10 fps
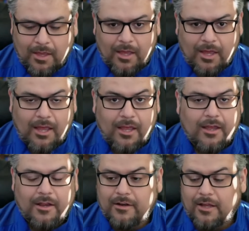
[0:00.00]

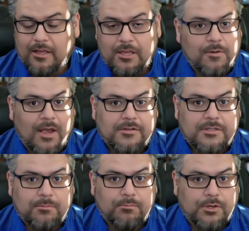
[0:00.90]
and then you ask,
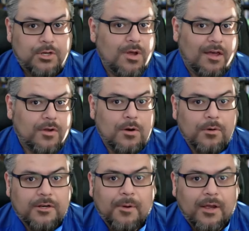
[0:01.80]
do you have a goal
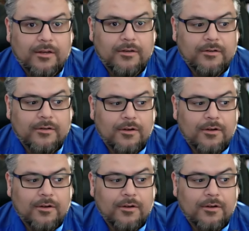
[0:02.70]
in mind?